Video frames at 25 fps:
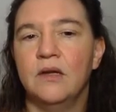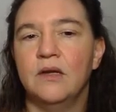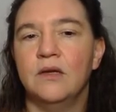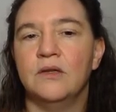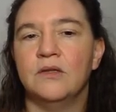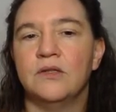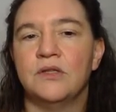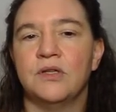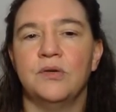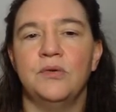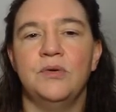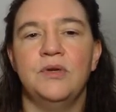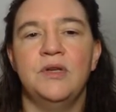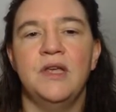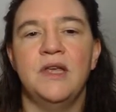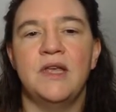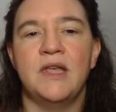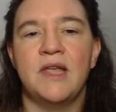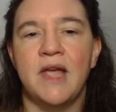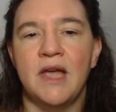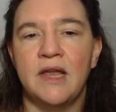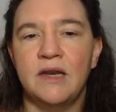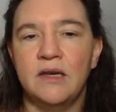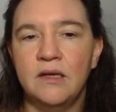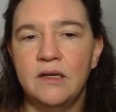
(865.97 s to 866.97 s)
So he
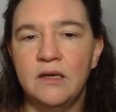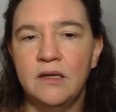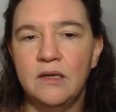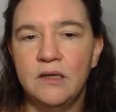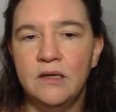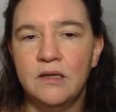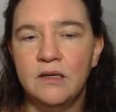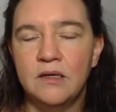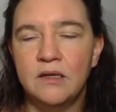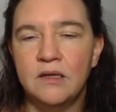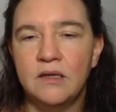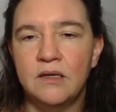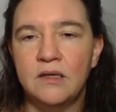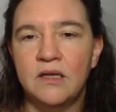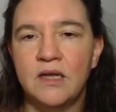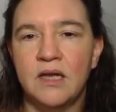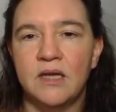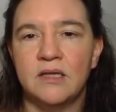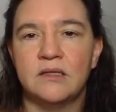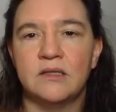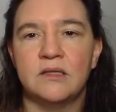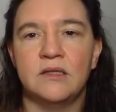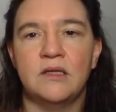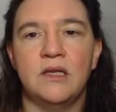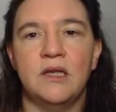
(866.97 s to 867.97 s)
again
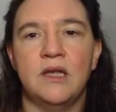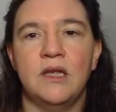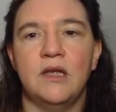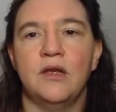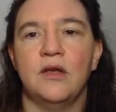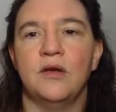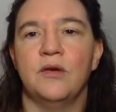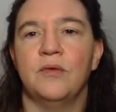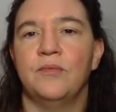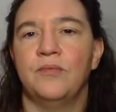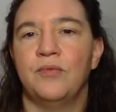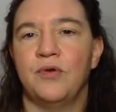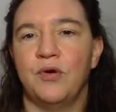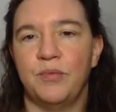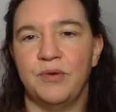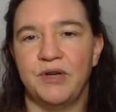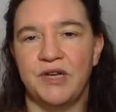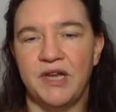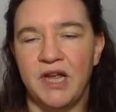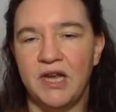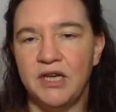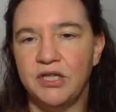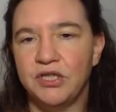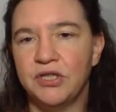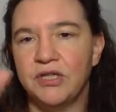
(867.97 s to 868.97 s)
does the
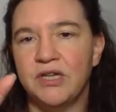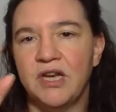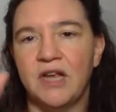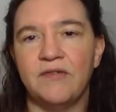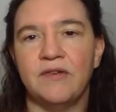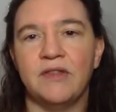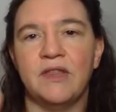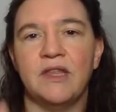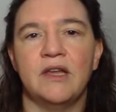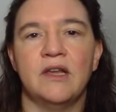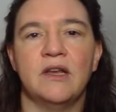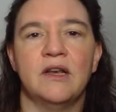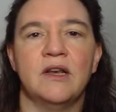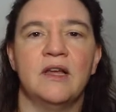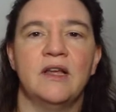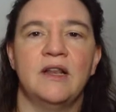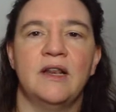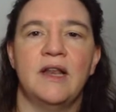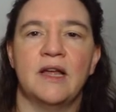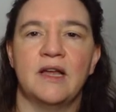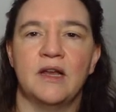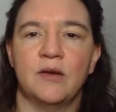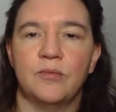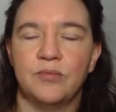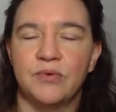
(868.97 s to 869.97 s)
permutation, everything
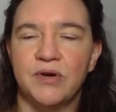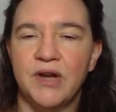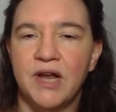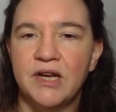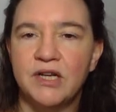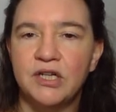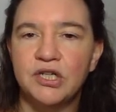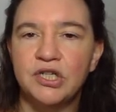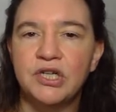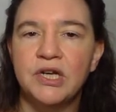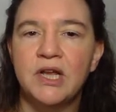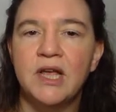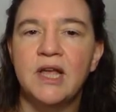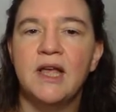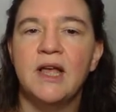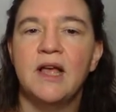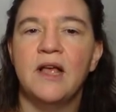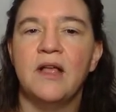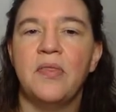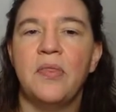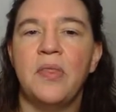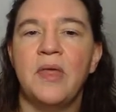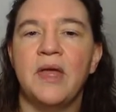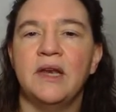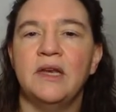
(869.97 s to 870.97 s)
like in Prange.
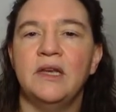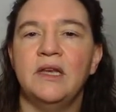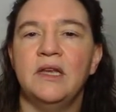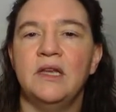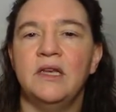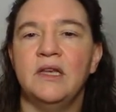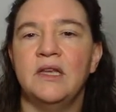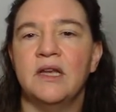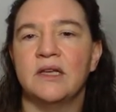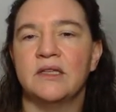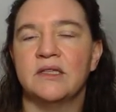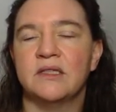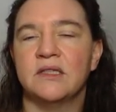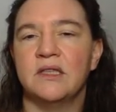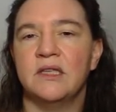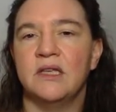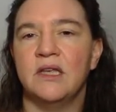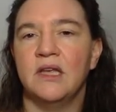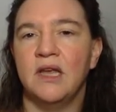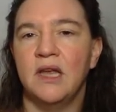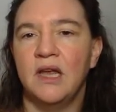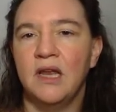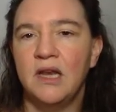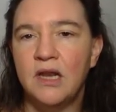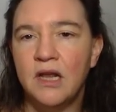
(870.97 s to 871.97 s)
Then he does the
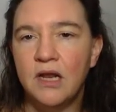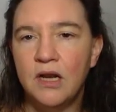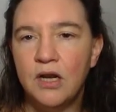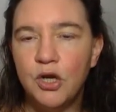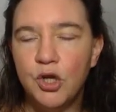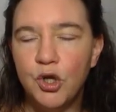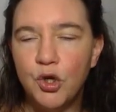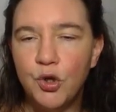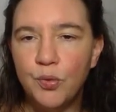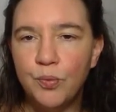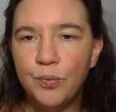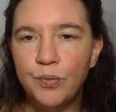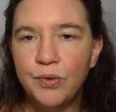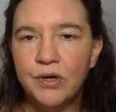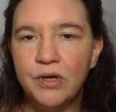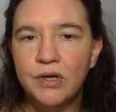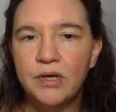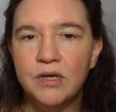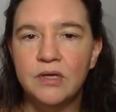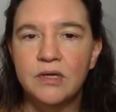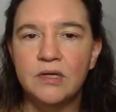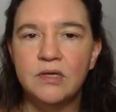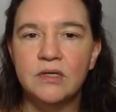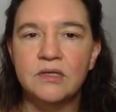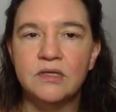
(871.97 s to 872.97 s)
inner loop,
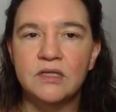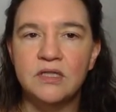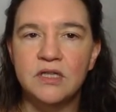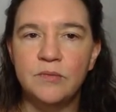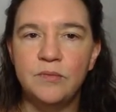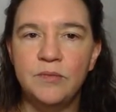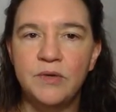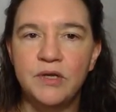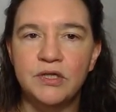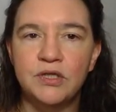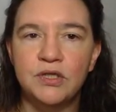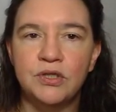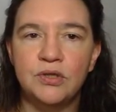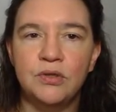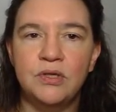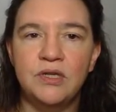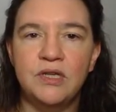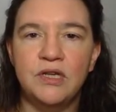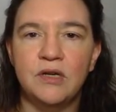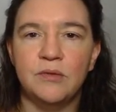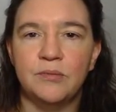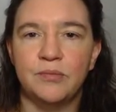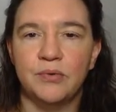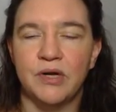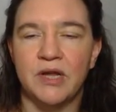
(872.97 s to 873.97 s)
similar to Lee
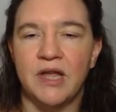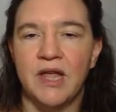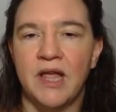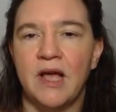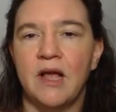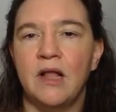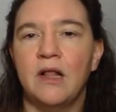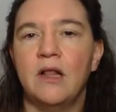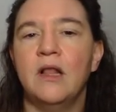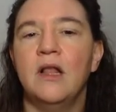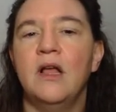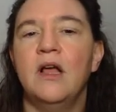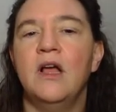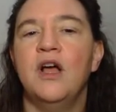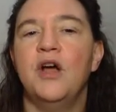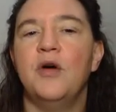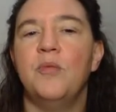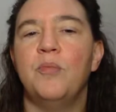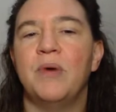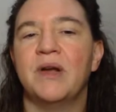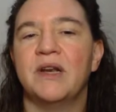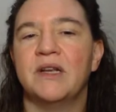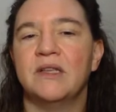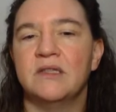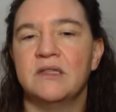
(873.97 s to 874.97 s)
and Brickell,
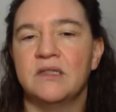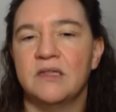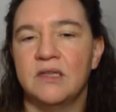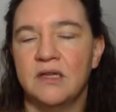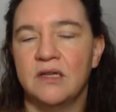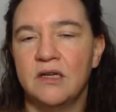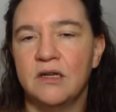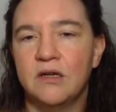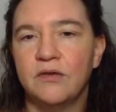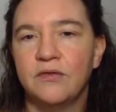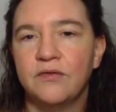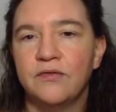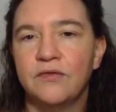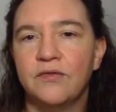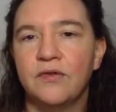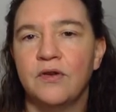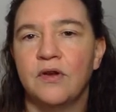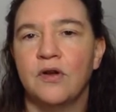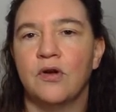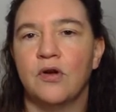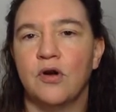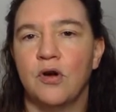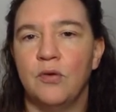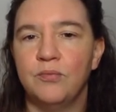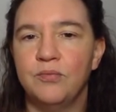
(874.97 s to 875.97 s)
but instead of
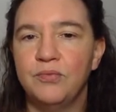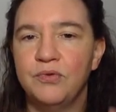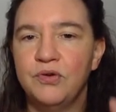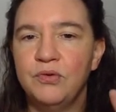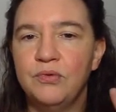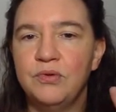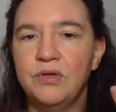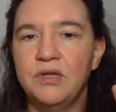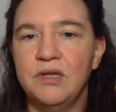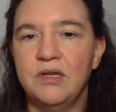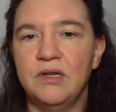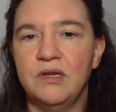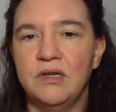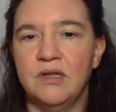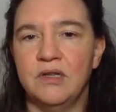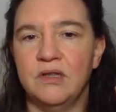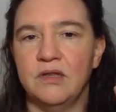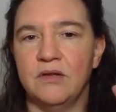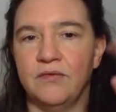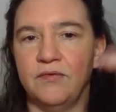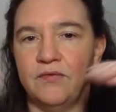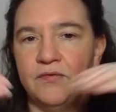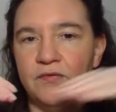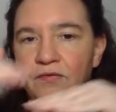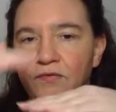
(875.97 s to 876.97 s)
computing
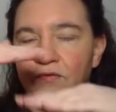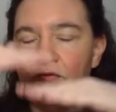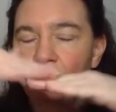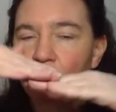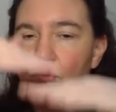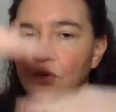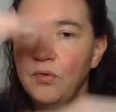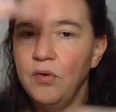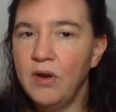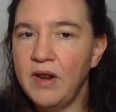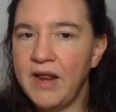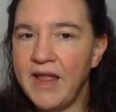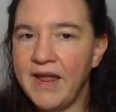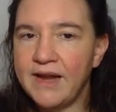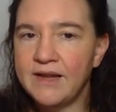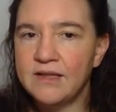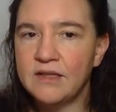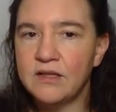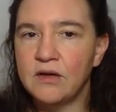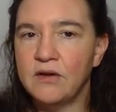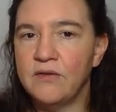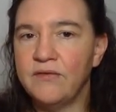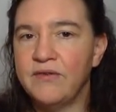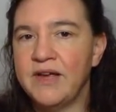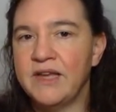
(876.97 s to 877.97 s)
the full length
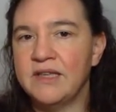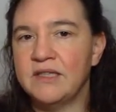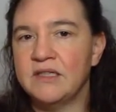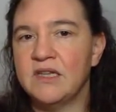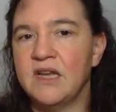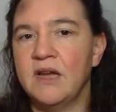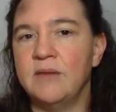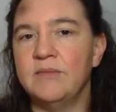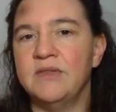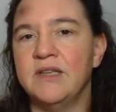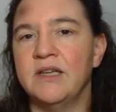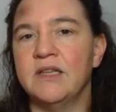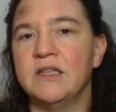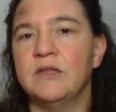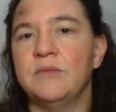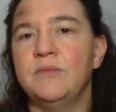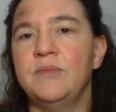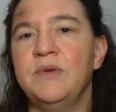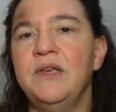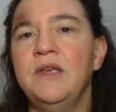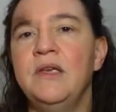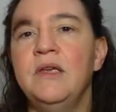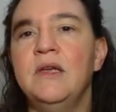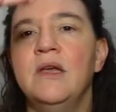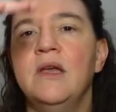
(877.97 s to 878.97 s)
of S times X
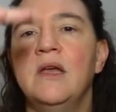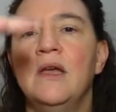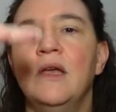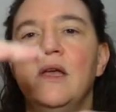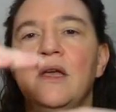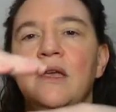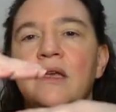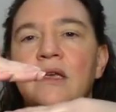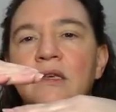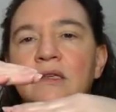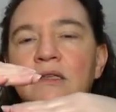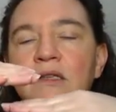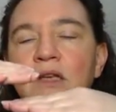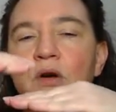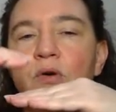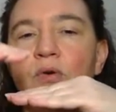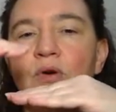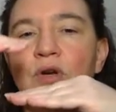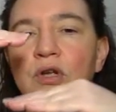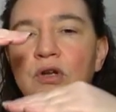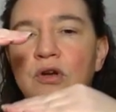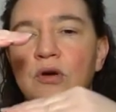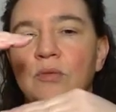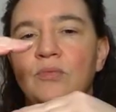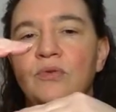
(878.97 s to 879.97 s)
P, he's
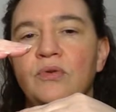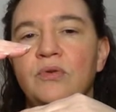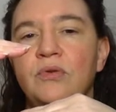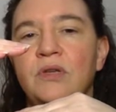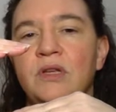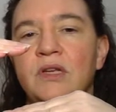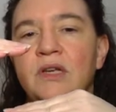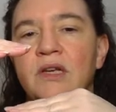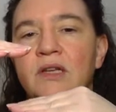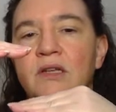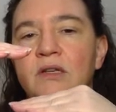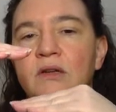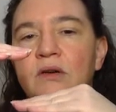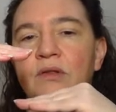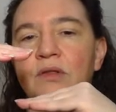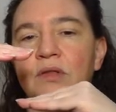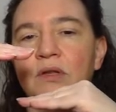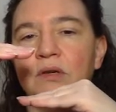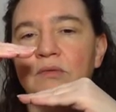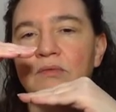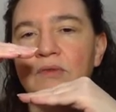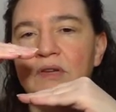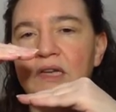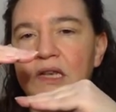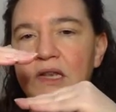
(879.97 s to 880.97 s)
only computing it on the
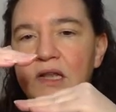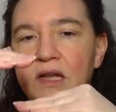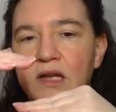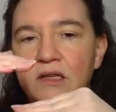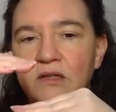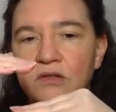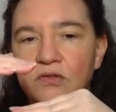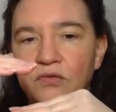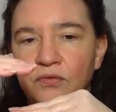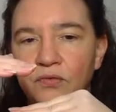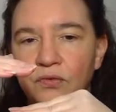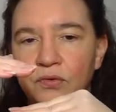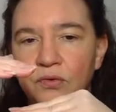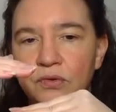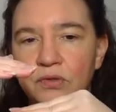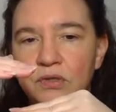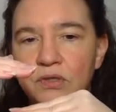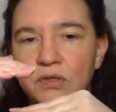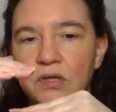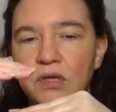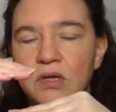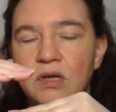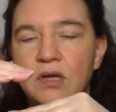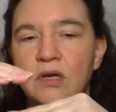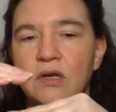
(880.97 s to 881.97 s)
green lines
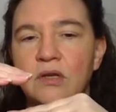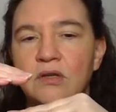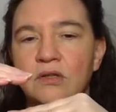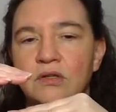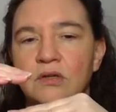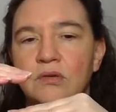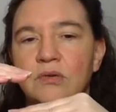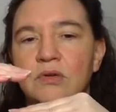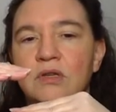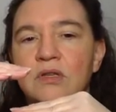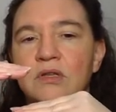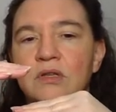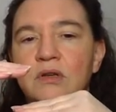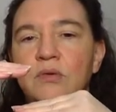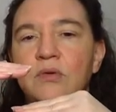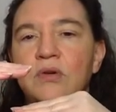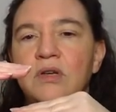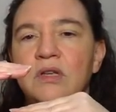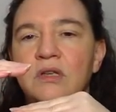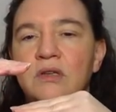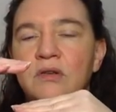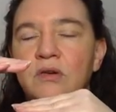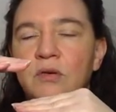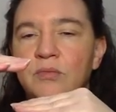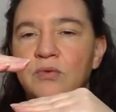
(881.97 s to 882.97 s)
first. So he's
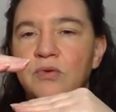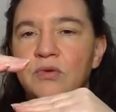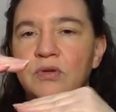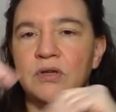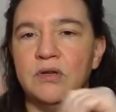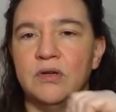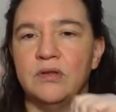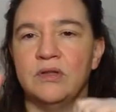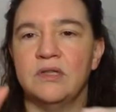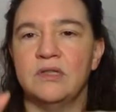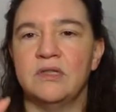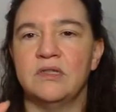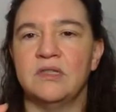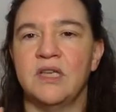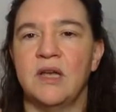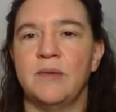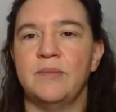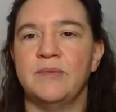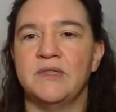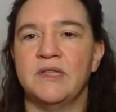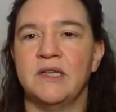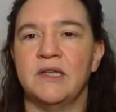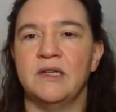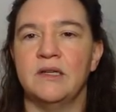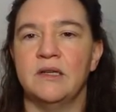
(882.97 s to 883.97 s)
only computing on the
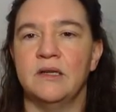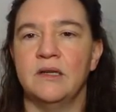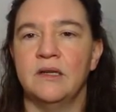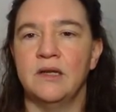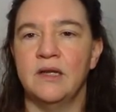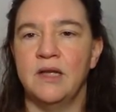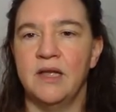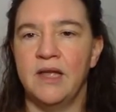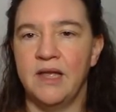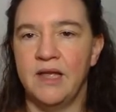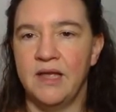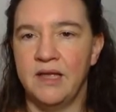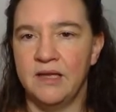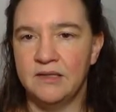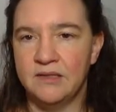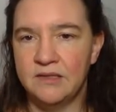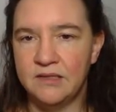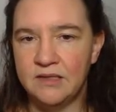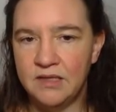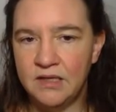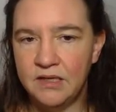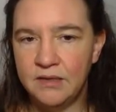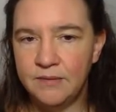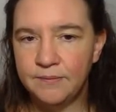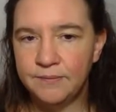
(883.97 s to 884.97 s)
subset
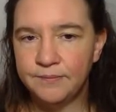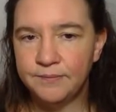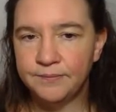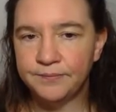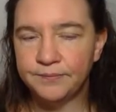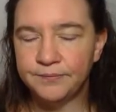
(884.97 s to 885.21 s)
Z.